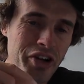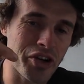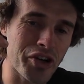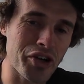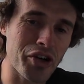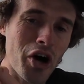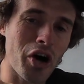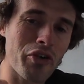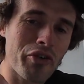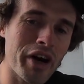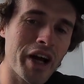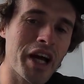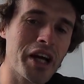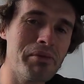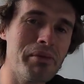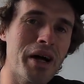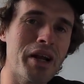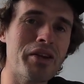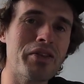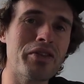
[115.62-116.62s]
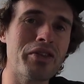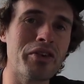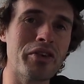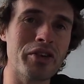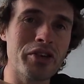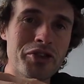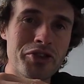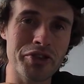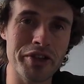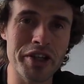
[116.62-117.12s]
not recommend
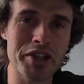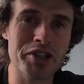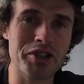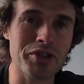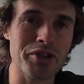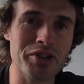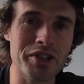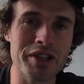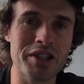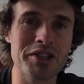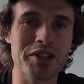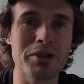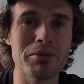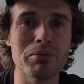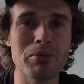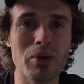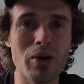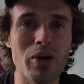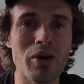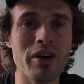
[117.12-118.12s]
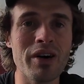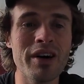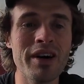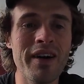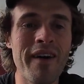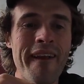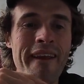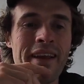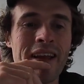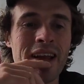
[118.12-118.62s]
the traditional system more.
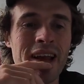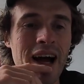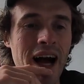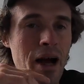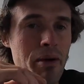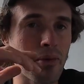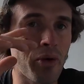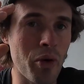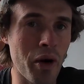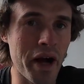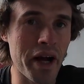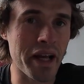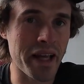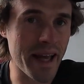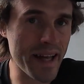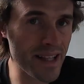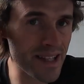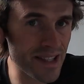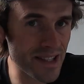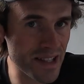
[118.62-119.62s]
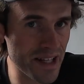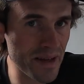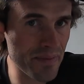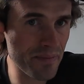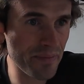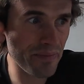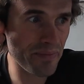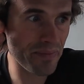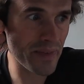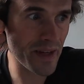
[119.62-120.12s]
I'm quite against it.